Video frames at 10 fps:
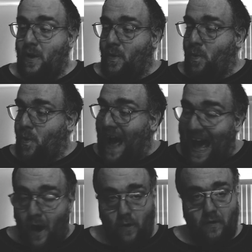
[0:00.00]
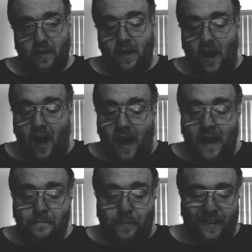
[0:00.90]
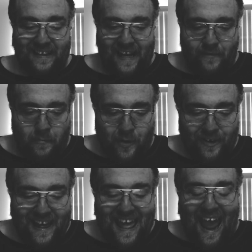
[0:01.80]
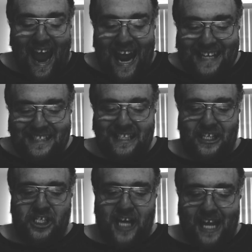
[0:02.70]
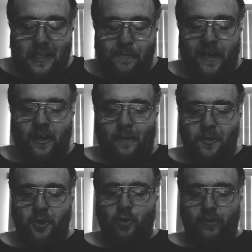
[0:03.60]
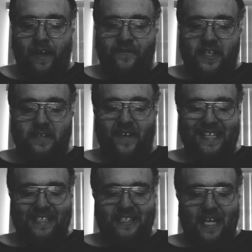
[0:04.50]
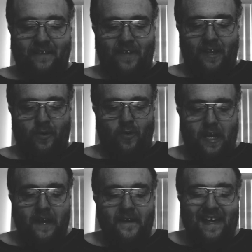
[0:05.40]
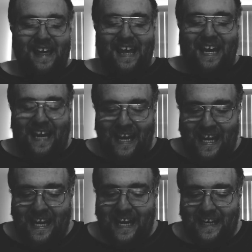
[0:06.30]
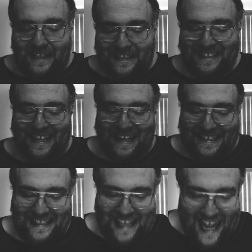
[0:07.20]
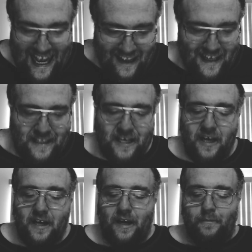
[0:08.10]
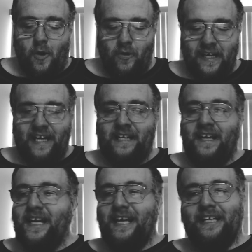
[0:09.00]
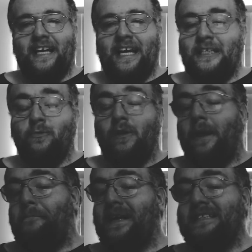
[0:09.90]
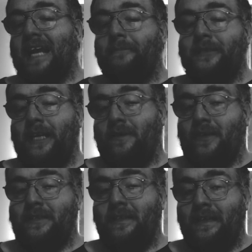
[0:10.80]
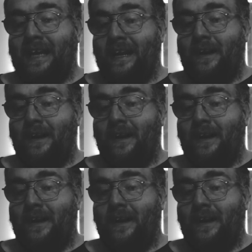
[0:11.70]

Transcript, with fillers: Wow, unbelievable has the shot to be the number two defensive end in the state of Illinois. He is a talent. Moline, he's one of the best kept secrets in that